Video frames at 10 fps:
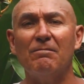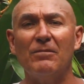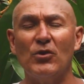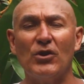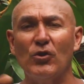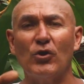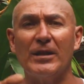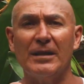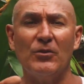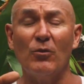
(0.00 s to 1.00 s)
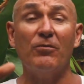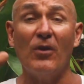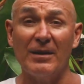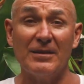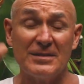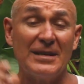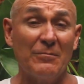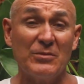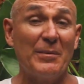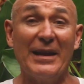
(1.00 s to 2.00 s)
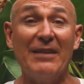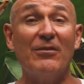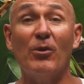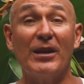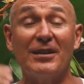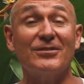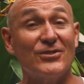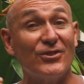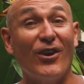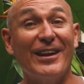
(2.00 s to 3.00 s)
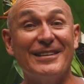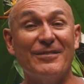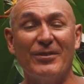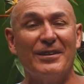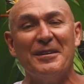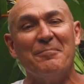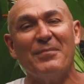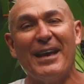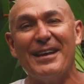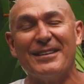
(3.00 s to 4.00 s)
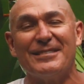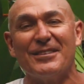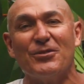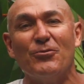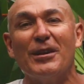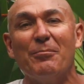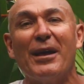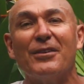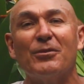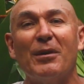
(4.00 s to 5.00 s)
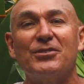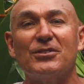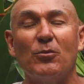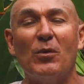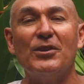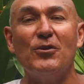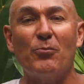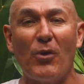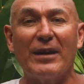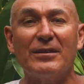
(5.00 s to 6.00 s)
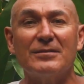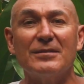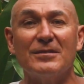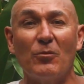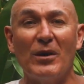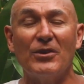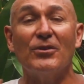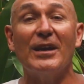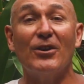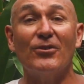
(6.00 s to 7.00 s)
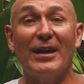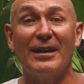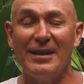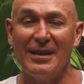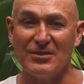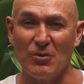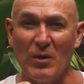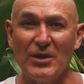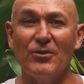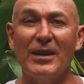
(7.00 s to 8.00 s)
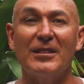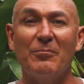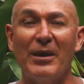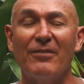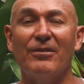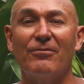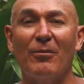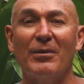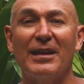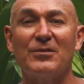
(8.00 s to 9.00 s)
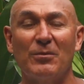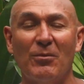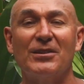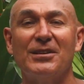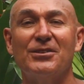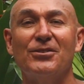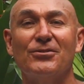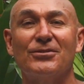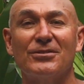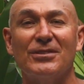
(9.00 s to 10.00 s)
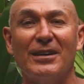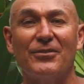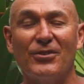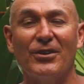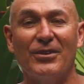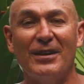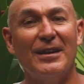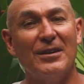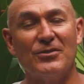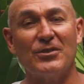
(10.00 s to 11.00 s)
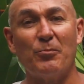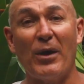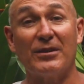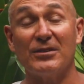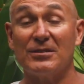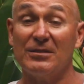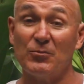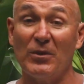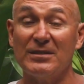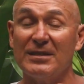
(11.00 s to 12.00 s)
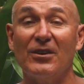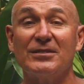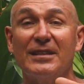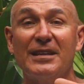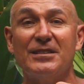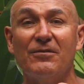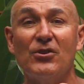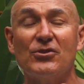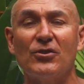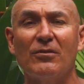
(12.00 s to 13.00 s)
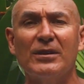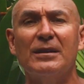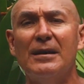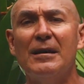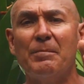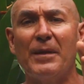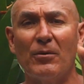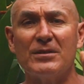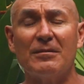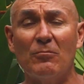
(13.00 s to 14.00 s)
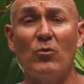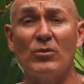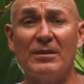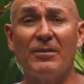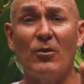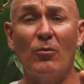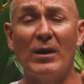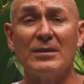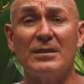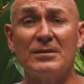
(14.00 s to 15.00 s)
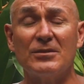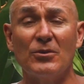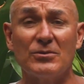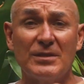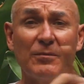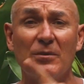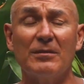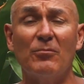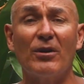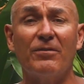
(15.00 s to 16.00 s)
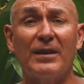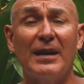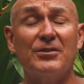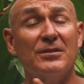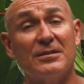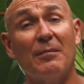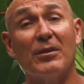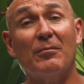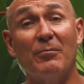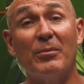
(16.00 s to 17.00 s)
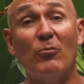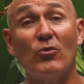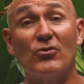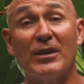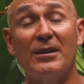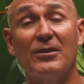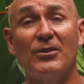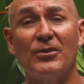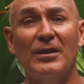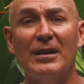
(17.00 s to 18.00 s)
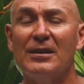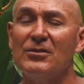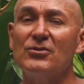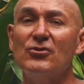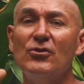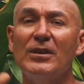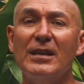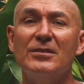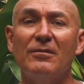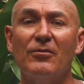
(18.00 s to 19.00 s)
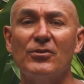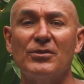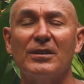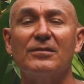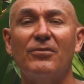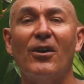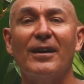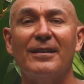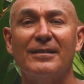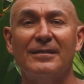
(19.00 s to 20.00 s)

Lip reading: you can look at it and you'll find it's done just about everybody does it slightly different. It doesn't really matter so much. It's the one you practice is the one you get good at, is the one you get the benefit from it. That's what my teacher used to say. So just practice. This one is a nice and easy version of it. There is some more difficult ones, and you'll see with the modifications, some of them are a bit more tricky to do. Just do the easy version, it's fine.